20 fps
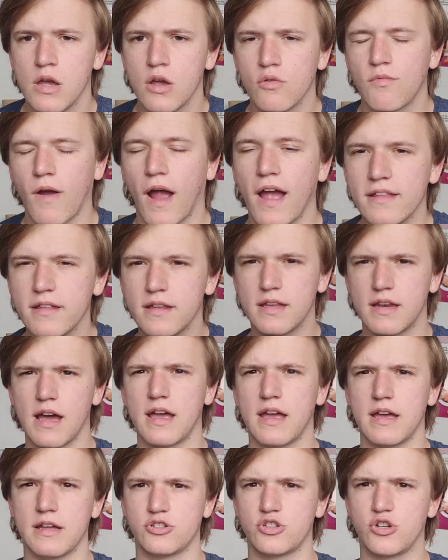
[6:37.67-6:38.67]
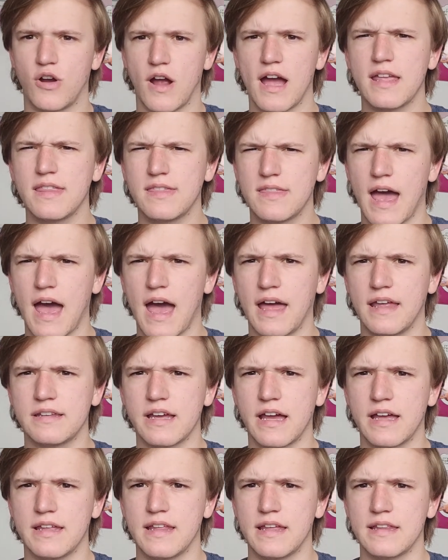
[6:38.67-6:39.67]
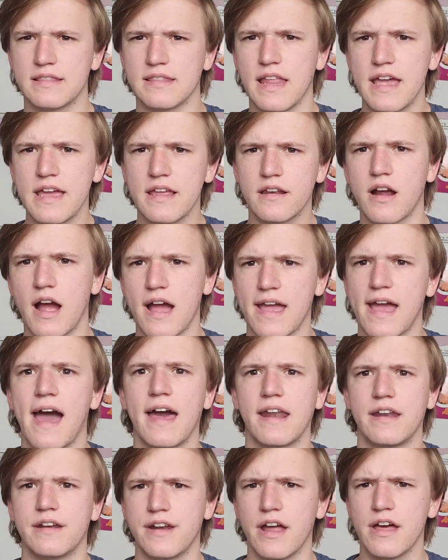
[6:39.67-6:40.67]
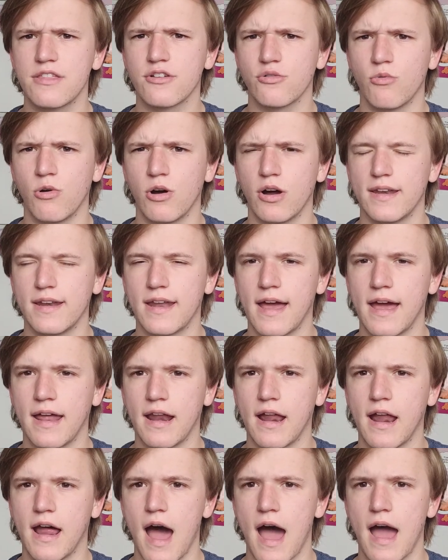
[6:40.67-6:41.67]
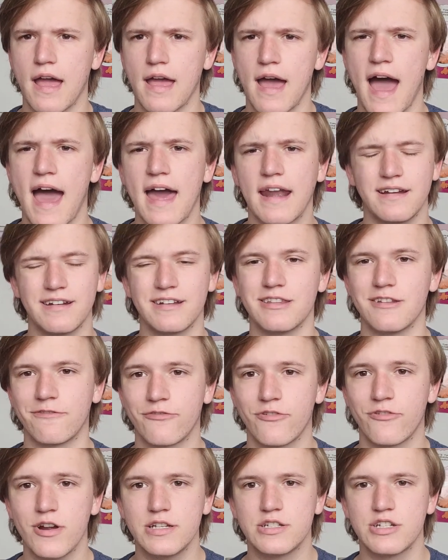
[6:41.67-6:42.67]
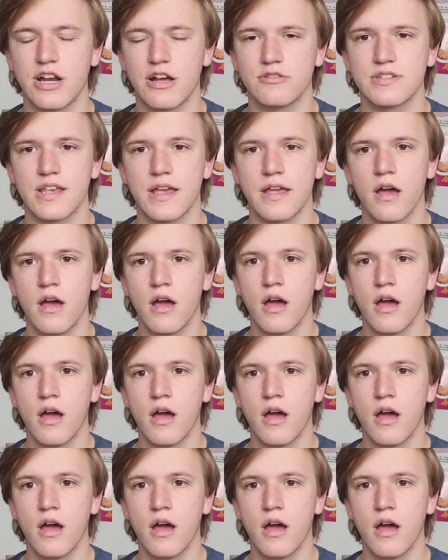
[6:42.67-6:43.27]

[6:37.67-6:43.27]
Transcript: Riley and I had tried that, and then later I had another one, and I had it in the fridge, and I was like,